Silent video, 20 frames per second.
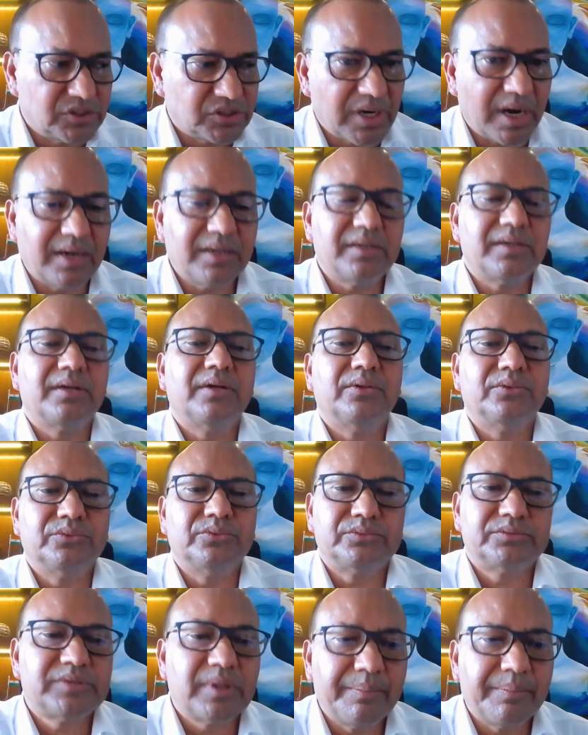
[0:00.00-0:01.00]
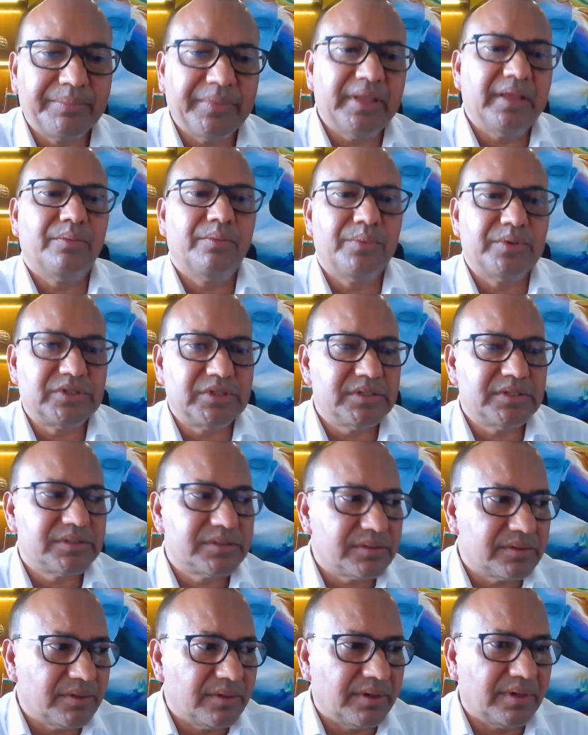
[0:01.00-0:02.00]
Start something which
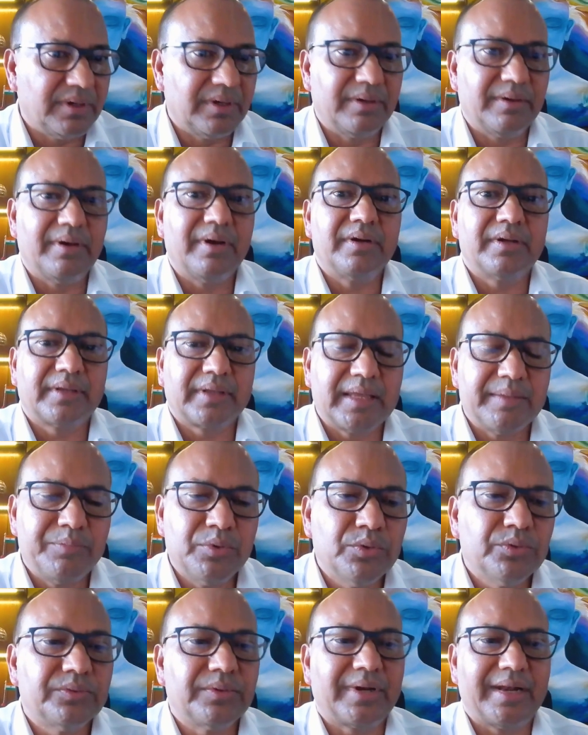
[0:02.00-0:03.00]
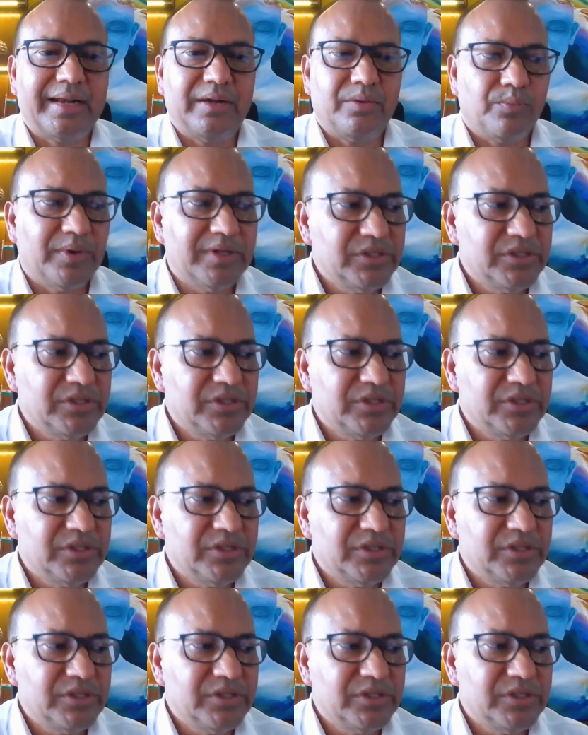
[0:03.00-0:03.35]
is give you the right.